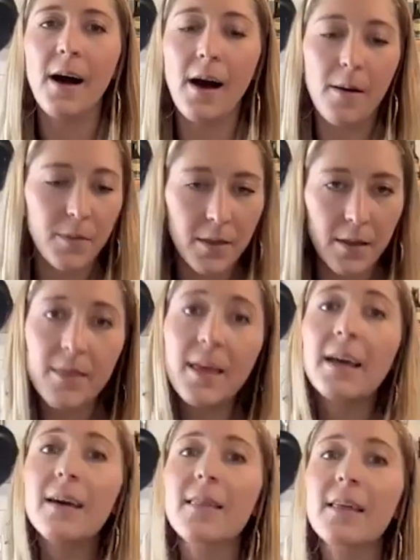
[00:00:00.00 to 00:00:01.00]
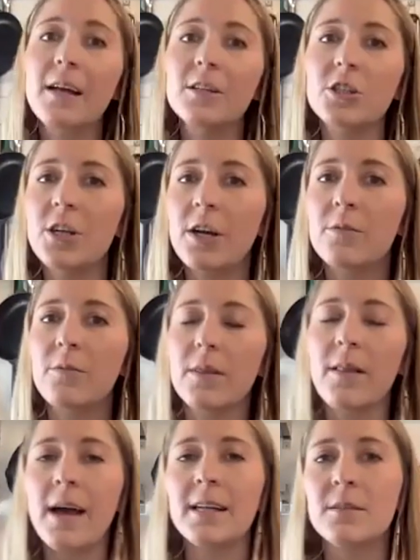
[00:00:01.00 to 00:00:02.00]
The think that I just shared with
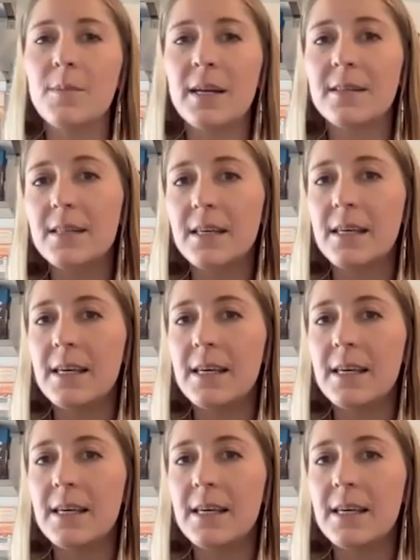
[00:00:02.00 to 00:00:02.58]
lion's mane is the